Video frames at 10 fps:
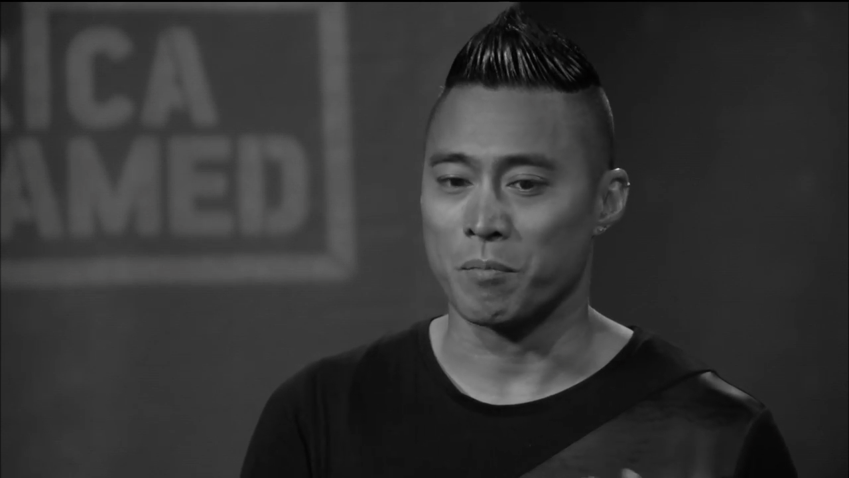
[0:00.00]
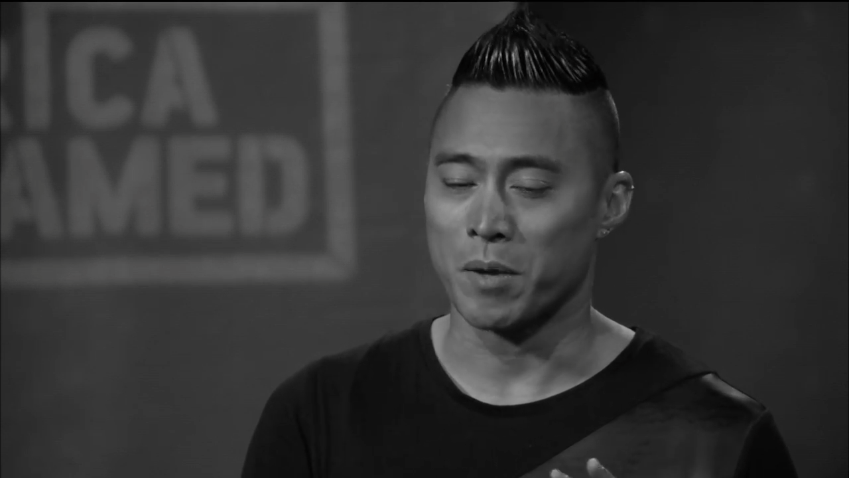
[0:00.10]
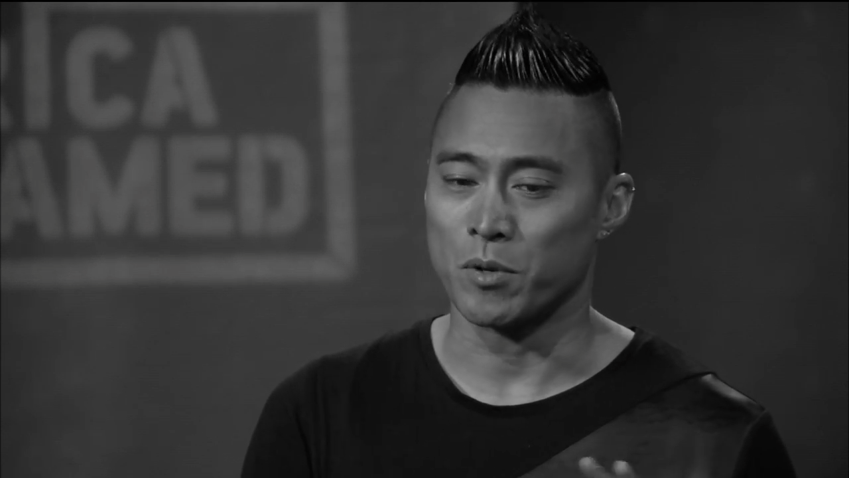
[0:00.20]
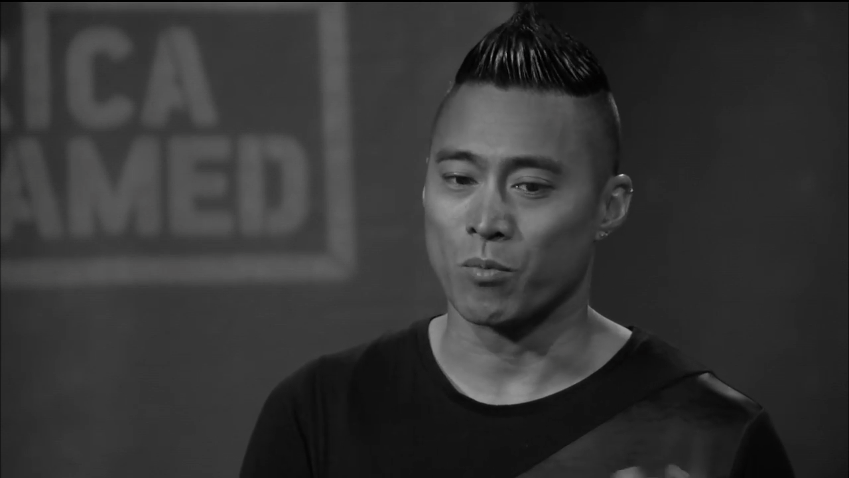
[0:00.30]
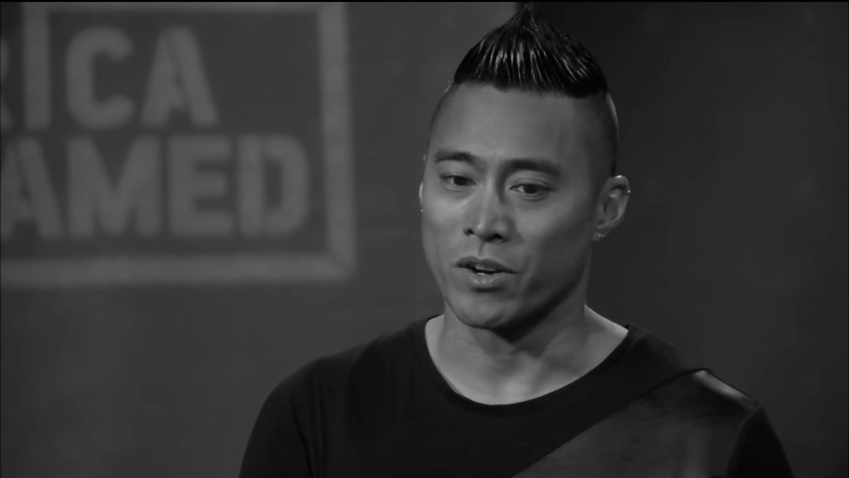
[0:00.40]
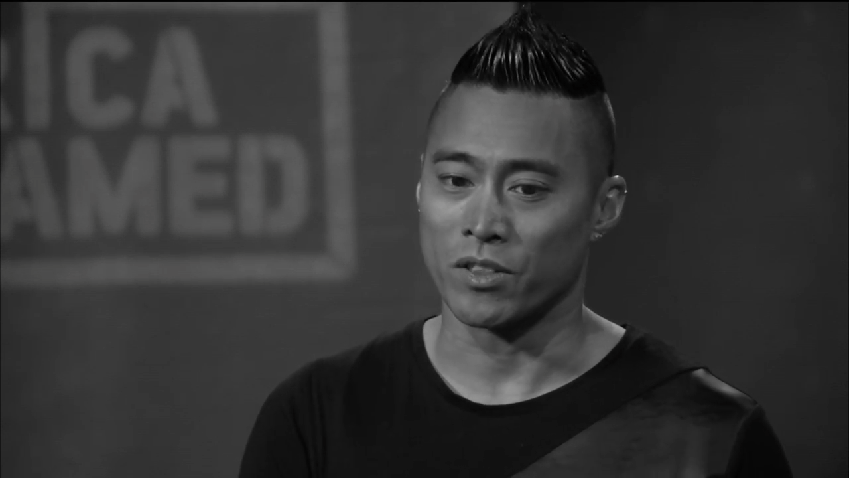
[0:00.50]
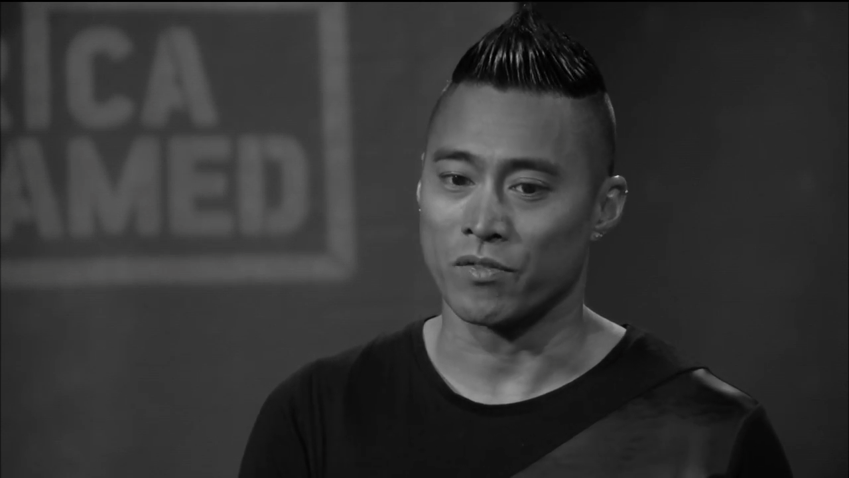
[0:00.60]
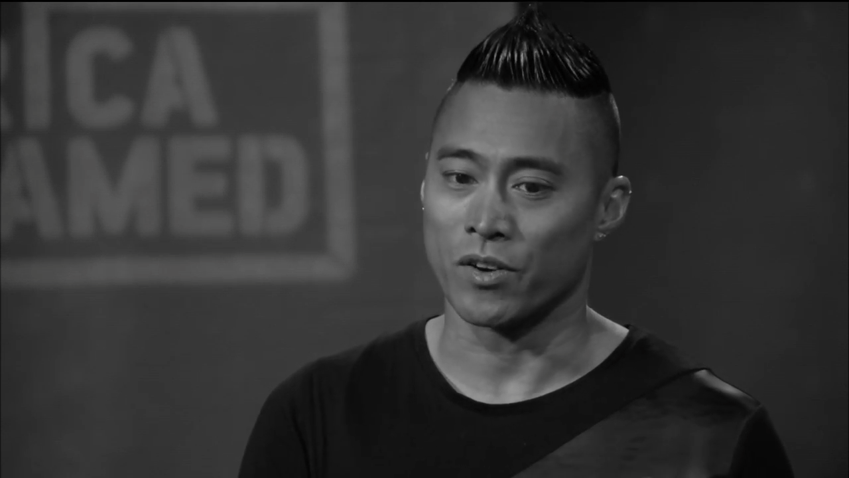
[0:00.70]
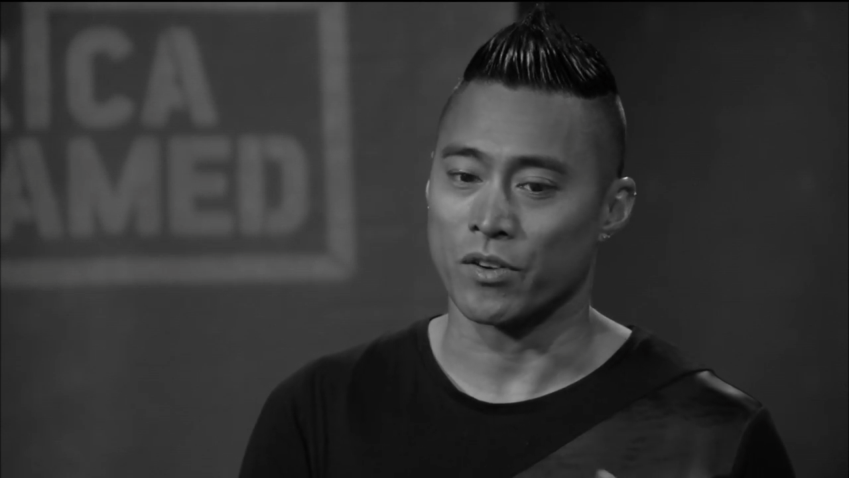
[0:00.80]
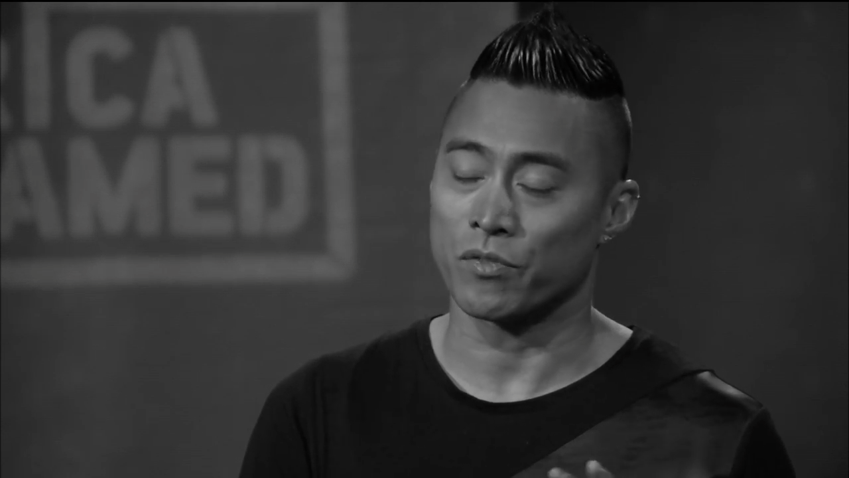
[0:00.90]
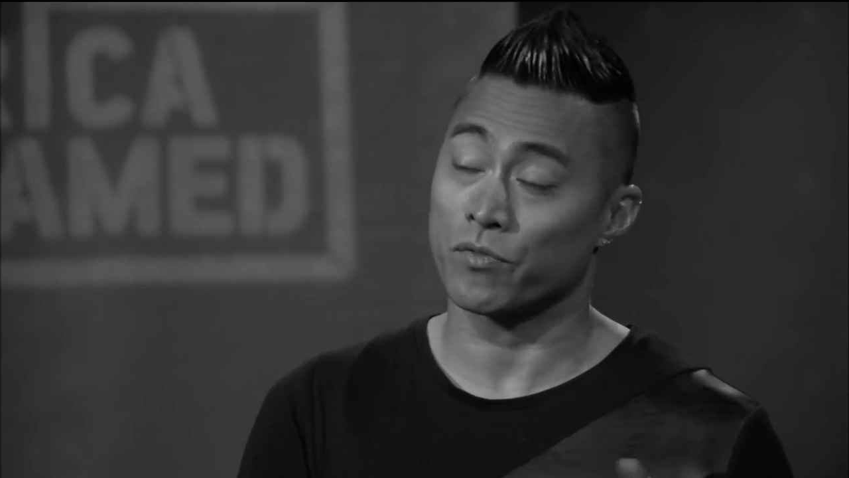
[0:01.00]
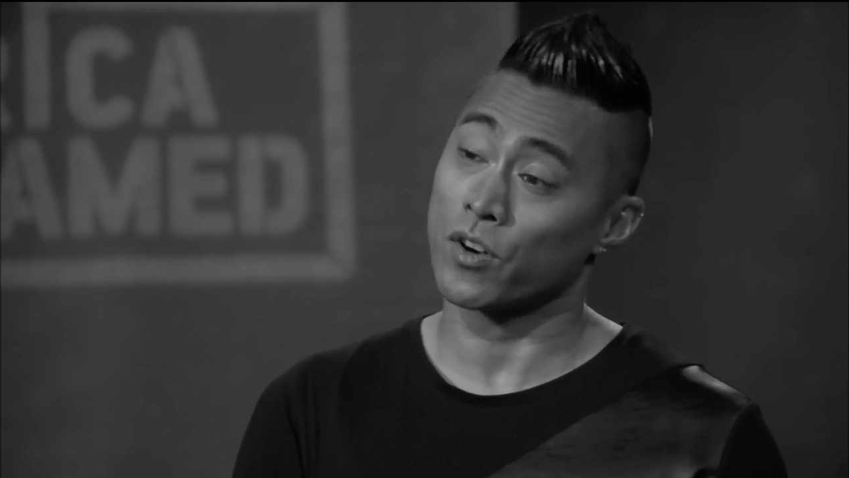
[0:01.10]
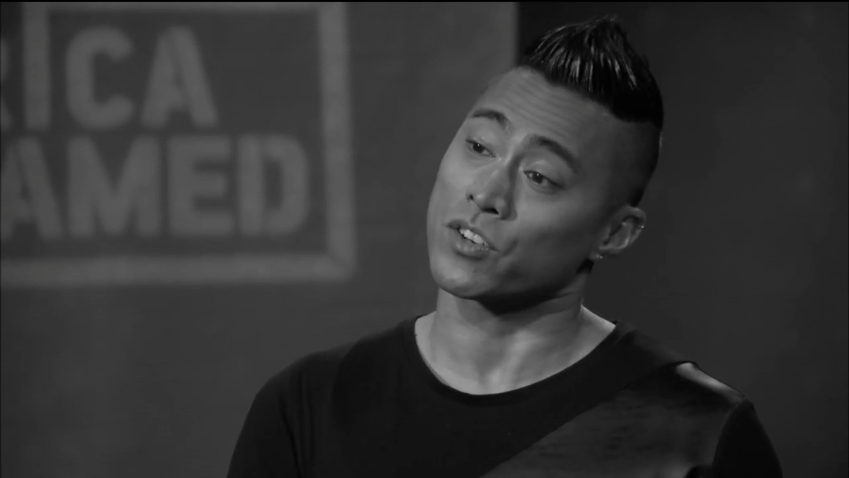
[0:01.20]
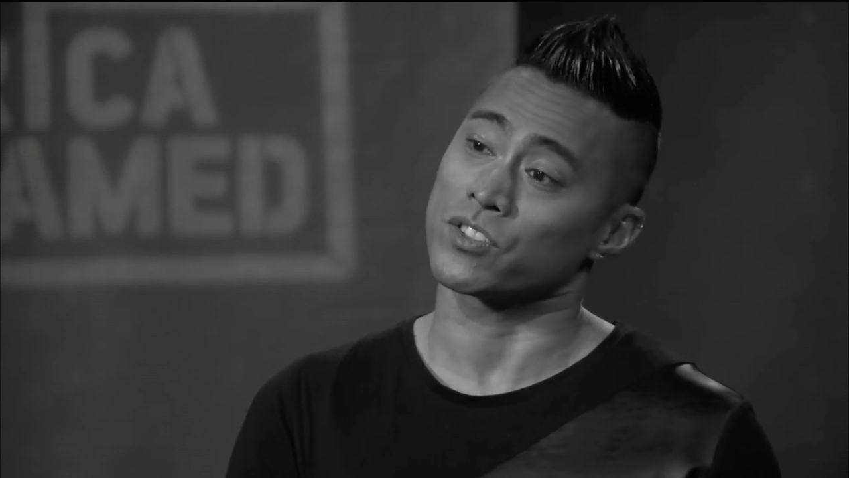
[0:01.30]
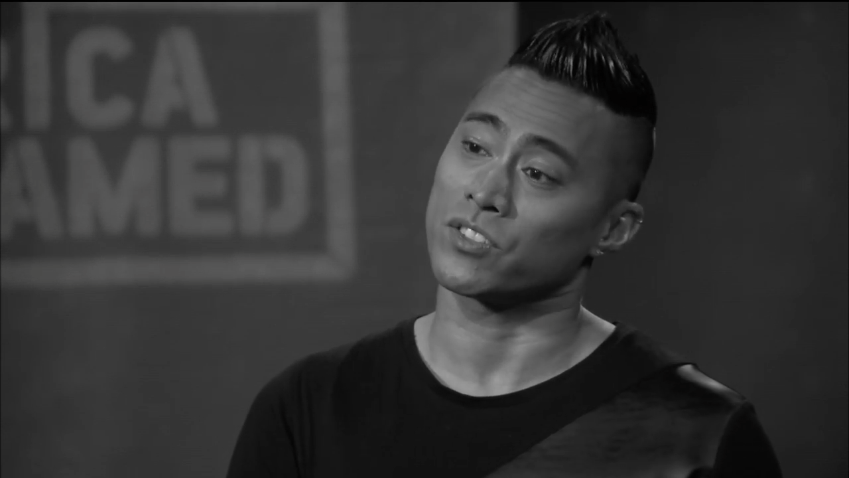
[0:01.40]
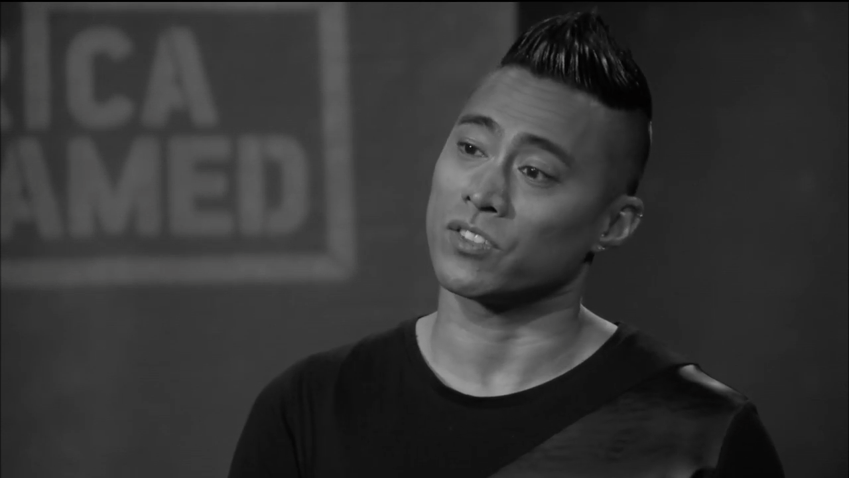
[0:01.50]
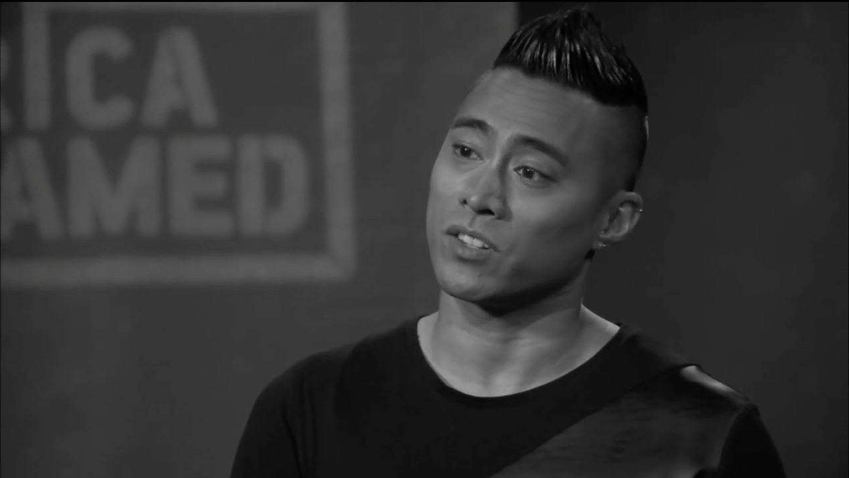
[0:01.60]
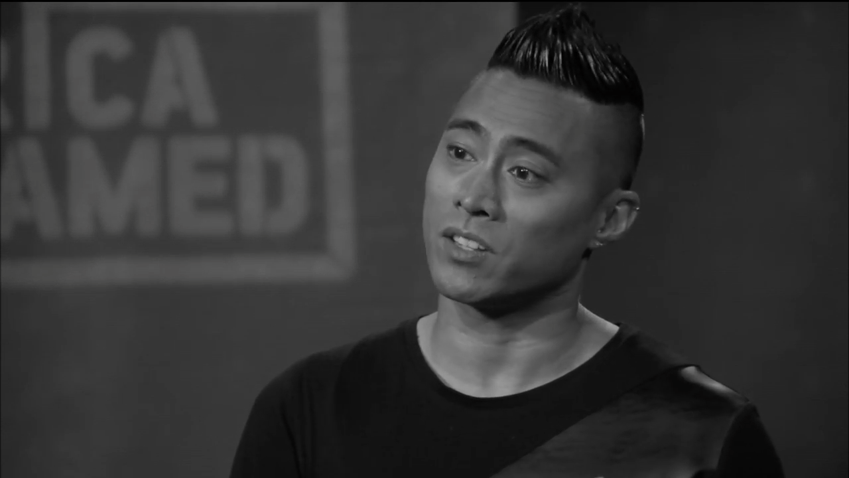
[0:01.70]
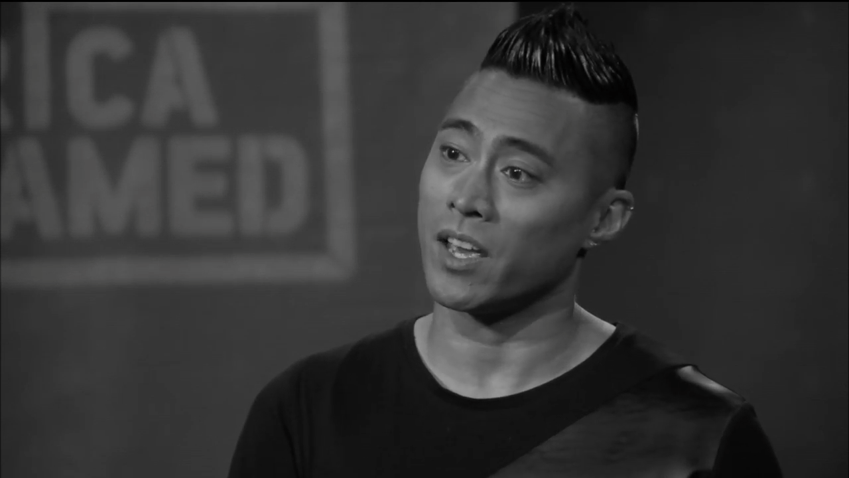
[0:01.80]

maybe one of the very first